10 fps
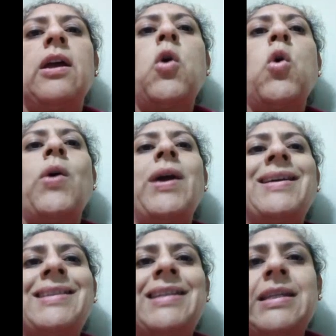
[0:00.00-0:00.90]

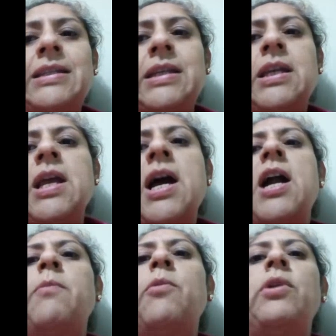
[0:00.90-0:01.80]
coexisting in
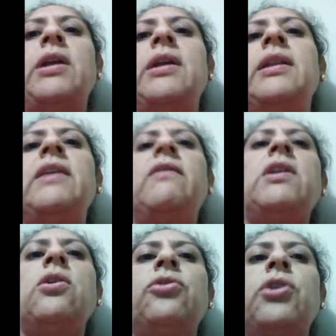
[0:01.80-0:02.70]
harmony,
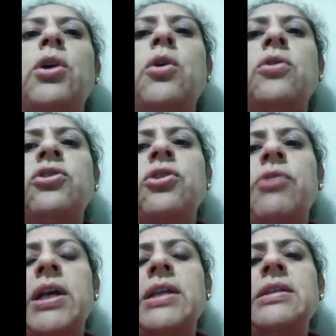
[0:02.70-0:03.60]
living under God's
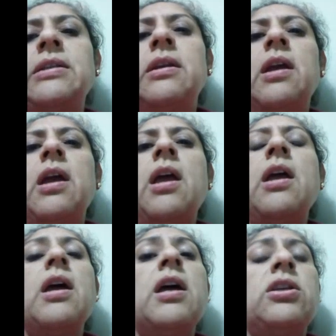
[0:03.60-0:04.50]
grace.
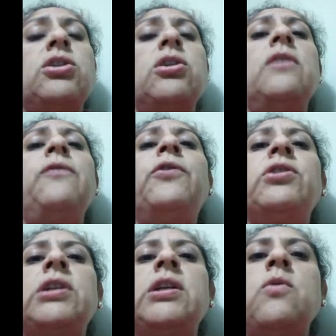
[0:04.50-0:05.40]
As John
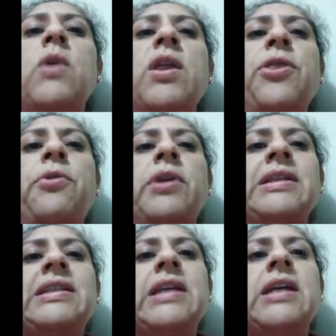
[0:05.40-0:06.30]

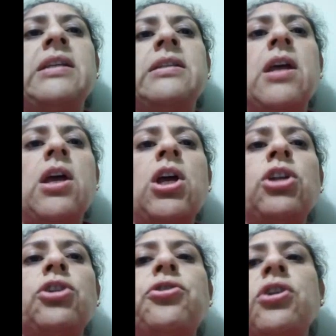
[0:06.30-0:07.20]
14:1-3 says,
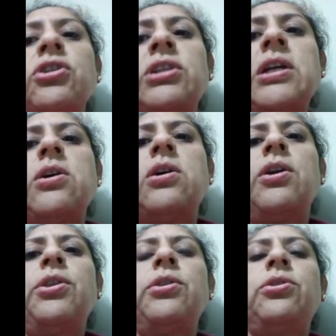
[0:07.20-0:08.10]
trust in
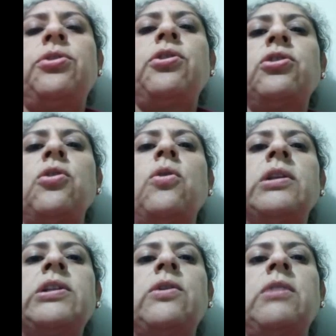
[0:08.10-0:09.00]
God, trust
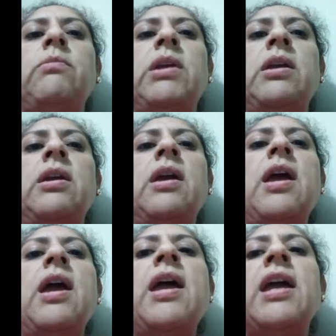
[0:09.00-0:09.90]
also in me.
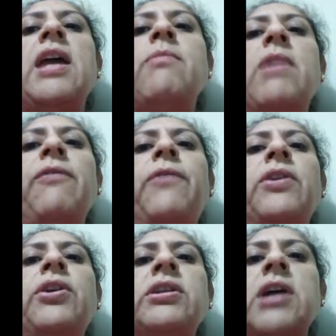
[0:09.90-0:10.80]
In my
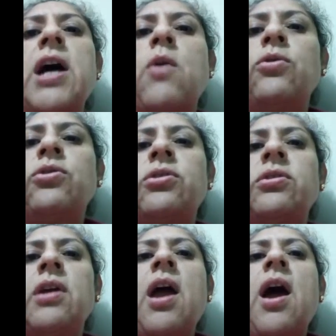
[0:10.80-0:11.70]
Father's
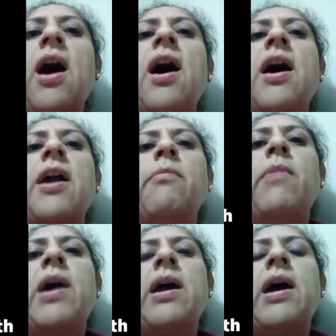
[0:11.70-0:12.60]
house are
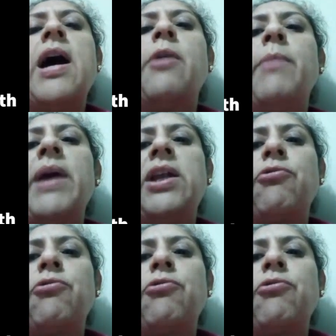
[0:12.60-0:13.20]
many